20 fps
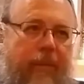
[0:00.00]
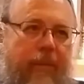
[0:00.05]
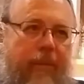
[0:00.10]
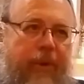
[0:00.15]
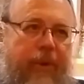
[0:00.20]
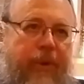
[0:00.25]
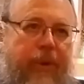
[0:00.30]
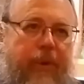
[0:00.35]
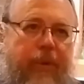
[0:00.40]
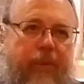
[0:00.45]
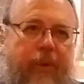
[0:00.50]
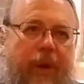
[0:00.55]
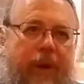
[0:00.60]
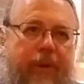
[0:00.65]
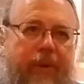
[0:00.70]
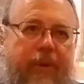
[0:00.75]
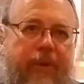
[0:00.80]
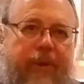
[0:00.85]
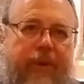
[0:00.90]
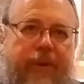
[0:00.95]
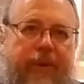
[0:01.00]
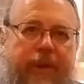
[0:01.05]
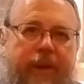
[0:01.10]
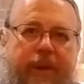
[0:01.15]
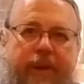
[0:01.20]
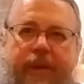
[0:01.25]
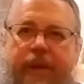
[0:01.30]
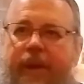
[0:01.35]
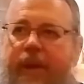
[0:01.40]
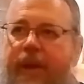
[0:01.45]
mystical writers and,
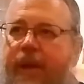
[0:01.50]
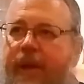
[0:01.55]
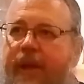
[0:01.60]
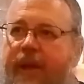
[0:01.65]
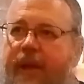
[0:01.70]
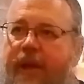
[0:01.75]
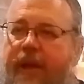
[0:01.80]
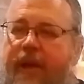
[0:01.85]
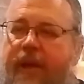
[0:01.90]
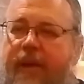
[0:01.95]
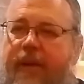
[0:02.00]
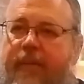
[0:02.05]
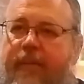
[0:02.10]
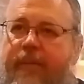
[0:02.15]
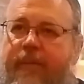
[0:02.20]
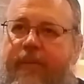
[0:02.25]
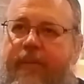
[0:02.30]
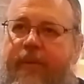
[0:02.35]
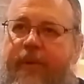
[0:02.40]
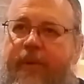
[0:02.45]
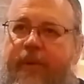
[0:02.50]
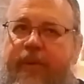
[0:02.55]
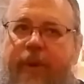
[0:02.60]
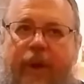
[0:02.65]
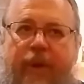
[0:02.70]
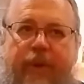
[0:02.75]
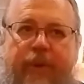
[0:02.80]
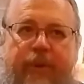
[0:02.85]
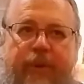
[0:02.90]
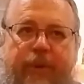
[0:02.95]
and um,
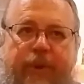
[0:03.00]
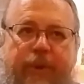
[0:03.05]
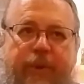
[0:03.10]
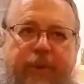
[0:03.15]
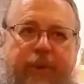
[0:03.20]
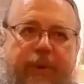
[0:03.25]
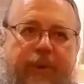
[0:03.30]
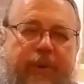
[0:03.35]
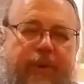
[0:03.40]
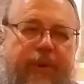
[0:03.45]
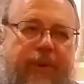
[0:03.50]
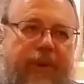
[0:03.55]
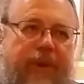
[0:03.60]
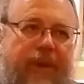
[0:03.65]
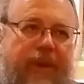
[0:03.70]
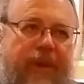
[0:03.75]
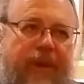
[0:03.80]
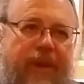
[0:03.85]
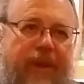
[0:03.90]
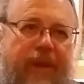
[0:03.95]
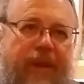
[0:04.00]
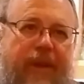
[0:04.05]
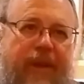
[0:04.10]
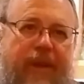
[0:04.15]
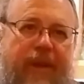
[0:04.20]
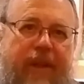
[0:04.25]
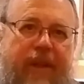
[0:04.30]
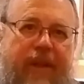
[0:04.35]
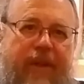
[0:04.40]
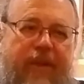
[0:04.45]
fathers of the church.
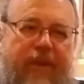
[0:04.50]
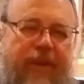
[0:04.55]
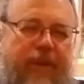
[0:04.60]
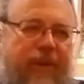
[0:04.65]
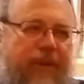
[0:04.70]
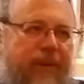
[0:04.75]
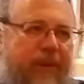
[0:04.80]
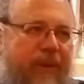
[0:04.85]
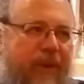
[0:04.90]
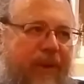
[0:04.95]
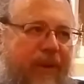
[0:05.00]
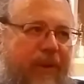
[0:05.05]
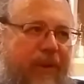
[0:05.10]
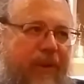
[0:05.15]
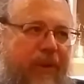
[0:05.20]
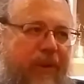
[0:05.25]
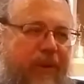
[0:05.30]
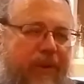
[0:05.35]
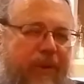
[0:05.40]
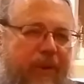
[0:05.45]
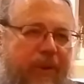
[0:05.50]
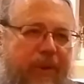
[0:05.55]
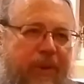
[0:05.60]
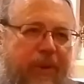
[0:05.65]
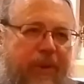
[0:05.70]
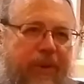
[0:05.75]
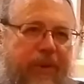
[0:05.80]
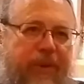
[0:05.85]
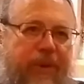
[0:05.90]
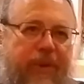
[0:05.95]
So it shows it
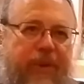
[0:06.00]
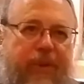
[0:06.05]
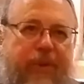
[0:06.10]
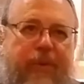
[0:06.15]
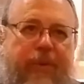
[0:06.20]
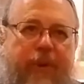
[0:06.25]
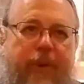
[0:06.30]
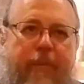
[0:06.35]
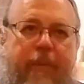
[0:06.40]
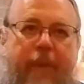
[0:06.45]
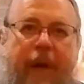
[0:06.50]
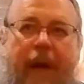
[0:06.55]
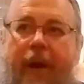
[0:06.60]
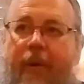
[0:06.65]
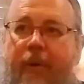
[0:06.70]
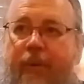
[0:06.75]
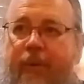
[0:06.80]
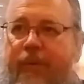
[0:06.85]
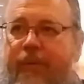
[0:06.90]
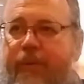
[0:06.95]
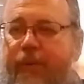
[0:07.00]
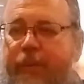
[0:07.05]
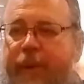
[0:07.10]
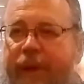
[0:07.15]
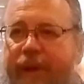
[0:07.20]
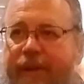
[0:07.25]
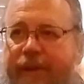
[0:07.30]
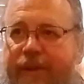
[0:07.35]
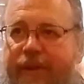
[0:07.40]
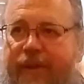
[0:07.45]
shows the the power of
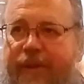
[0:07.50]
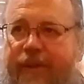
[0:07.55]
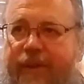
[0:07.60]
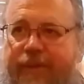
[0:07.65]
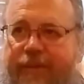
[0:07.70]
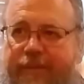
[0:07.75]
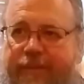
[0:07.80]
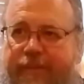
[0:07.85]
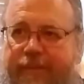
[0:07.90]
repentance.